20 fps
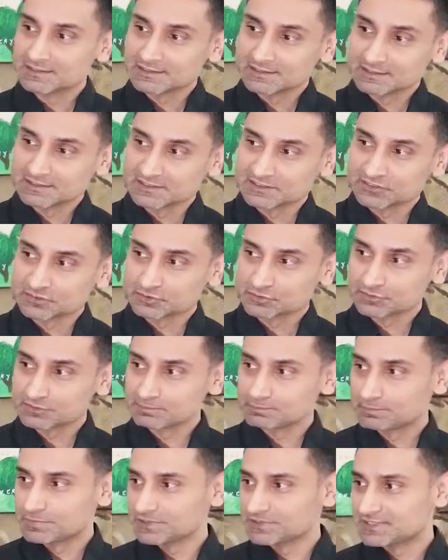Let's
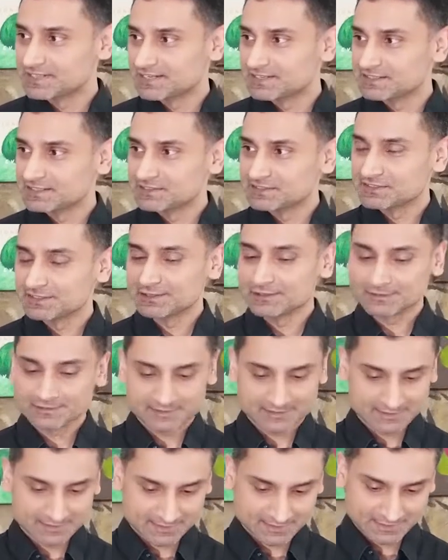put that in there,
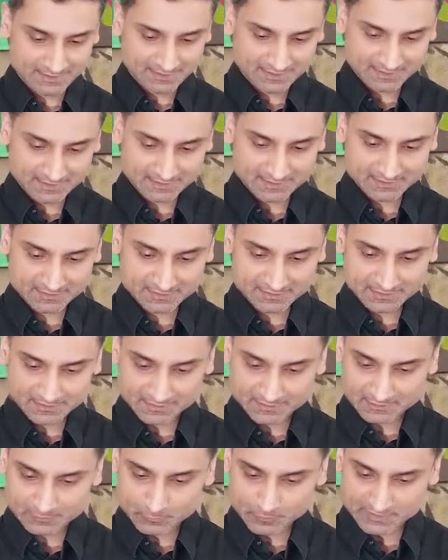and
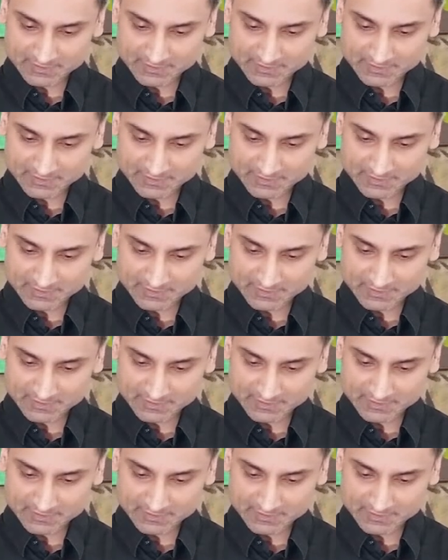we